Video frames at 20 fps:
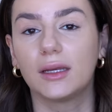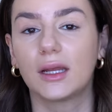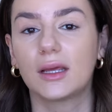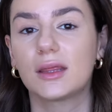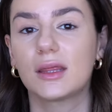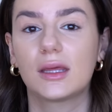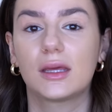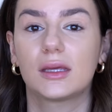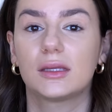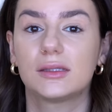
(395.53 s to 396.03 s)
I
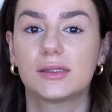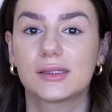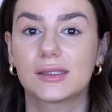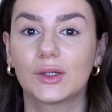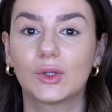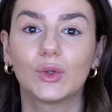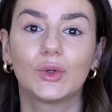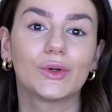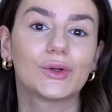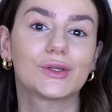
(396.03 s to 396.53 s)
think it
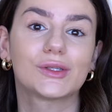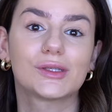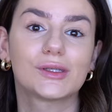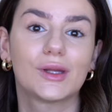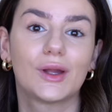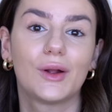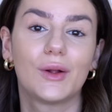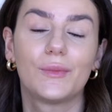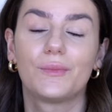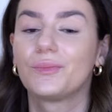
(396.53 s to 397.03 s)
still looks
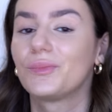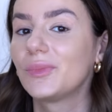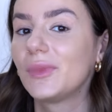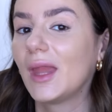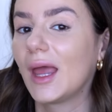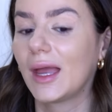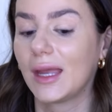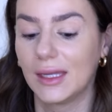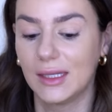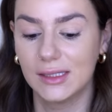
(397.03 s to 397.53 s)

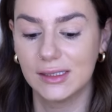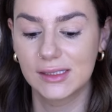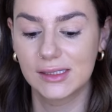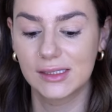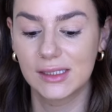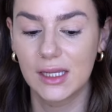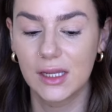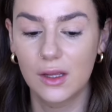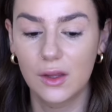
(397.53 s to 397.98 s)
nice,